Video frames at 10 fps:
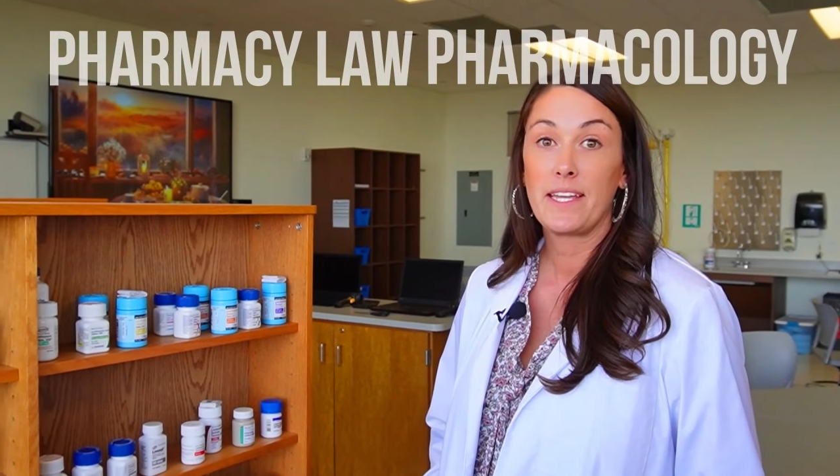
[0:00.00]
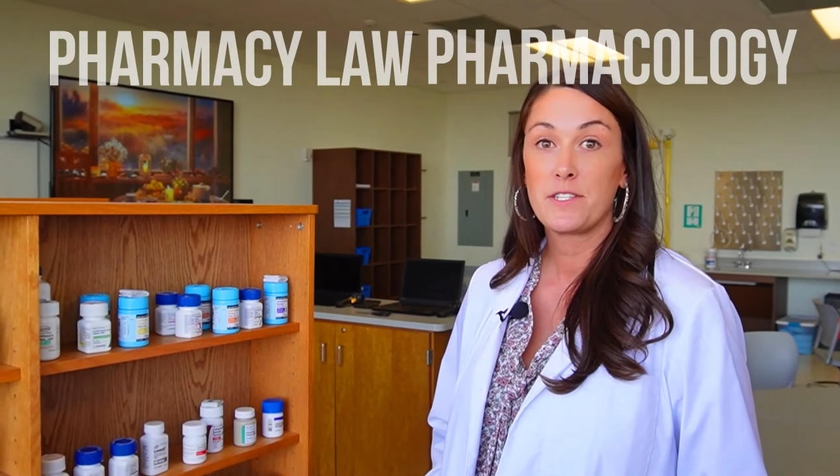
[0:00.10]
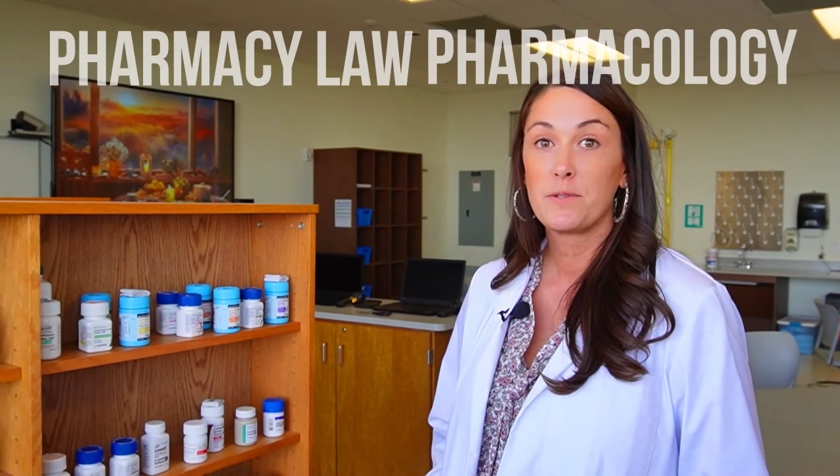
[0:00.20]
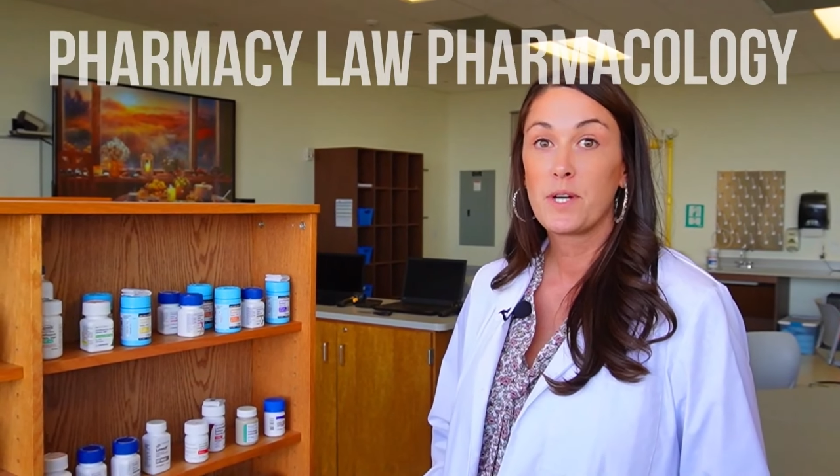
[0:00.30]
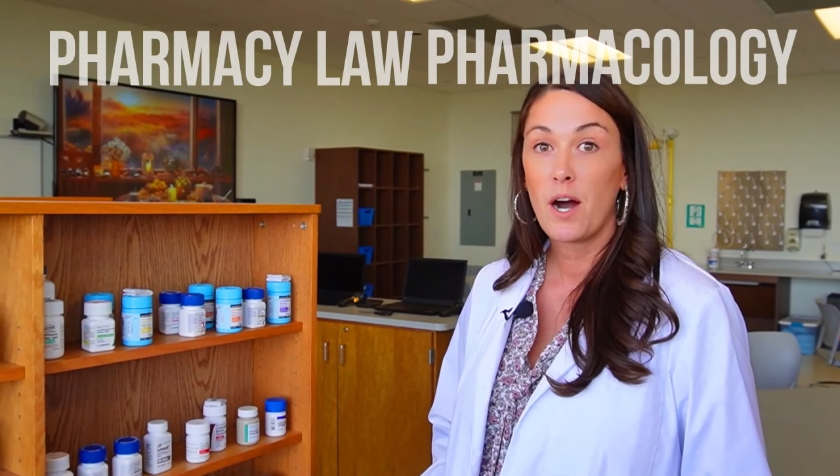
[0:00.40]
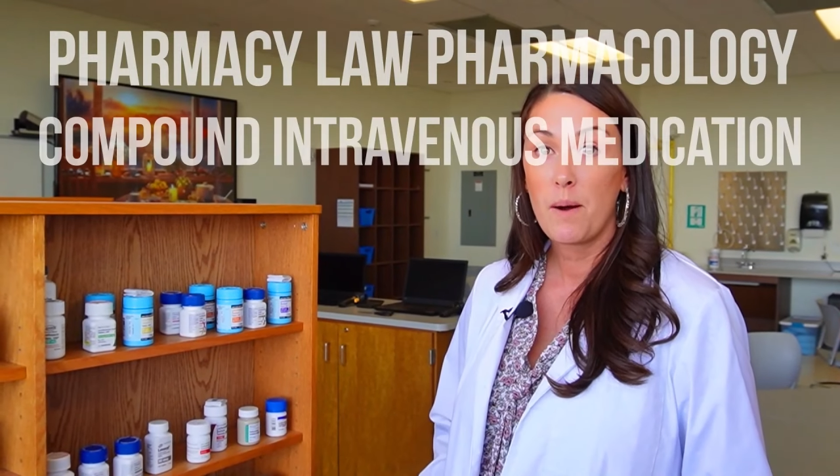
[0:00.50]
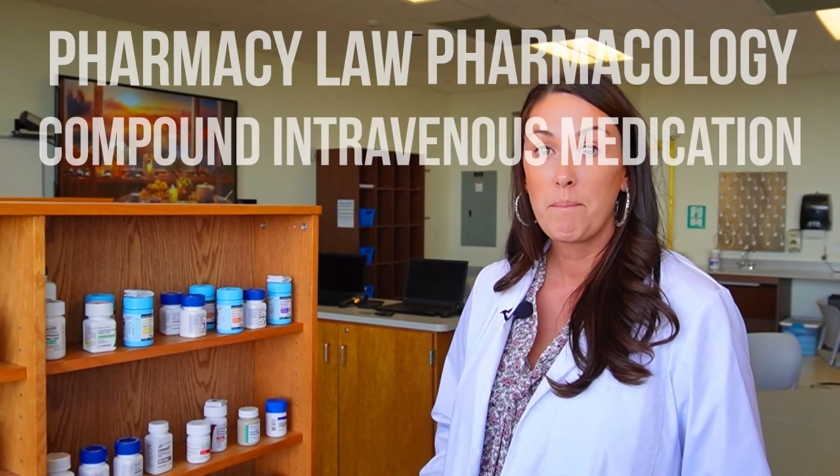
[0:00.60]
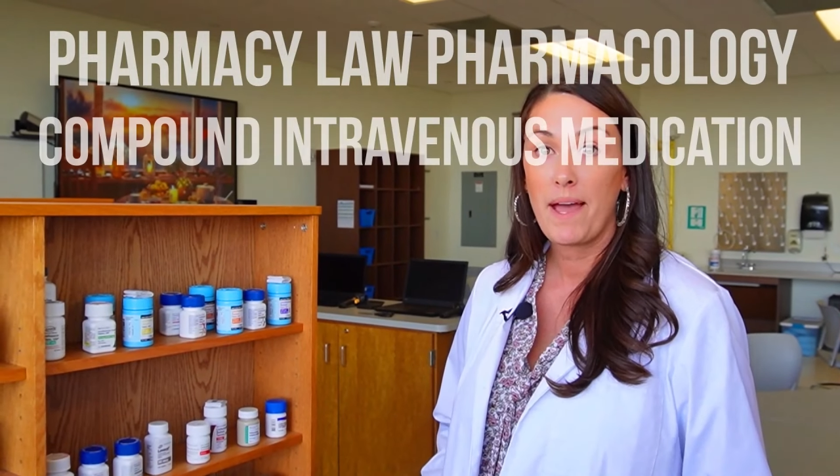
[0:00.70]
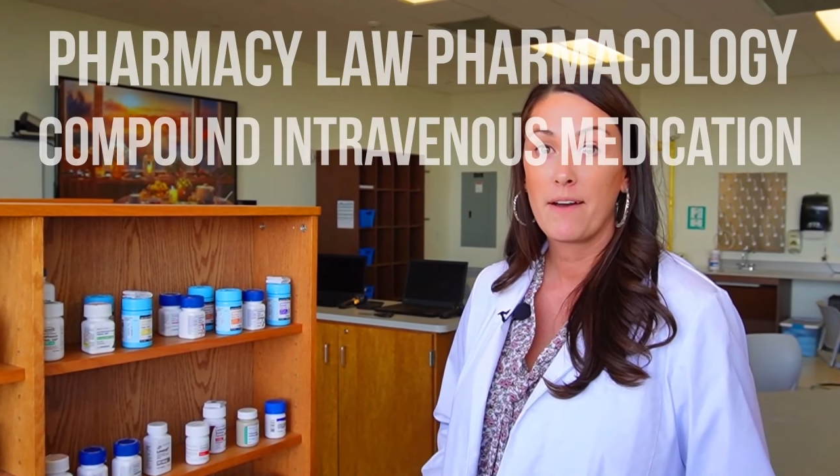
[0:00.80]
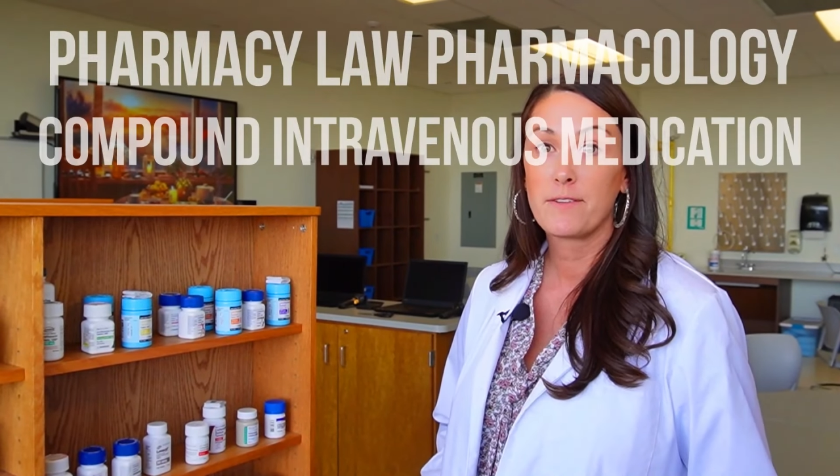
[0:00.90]
get to
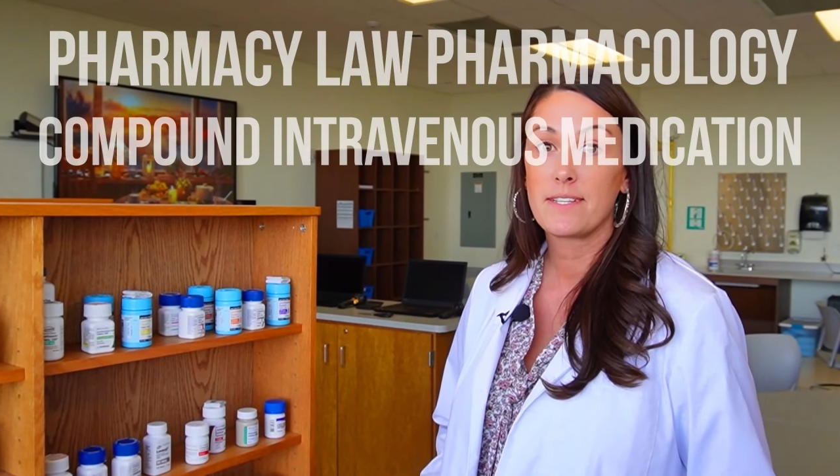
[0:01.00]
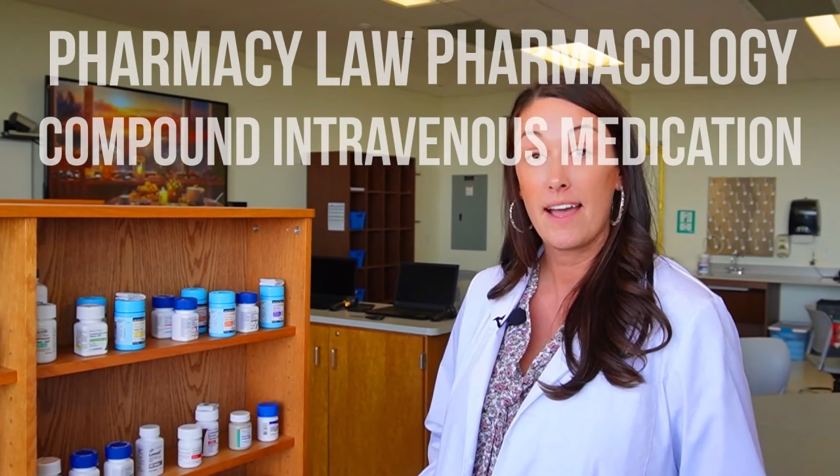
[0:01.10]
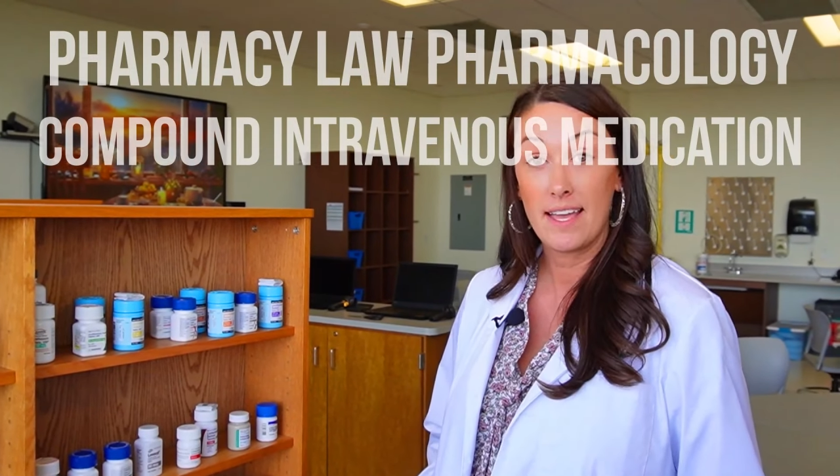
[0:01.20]
compound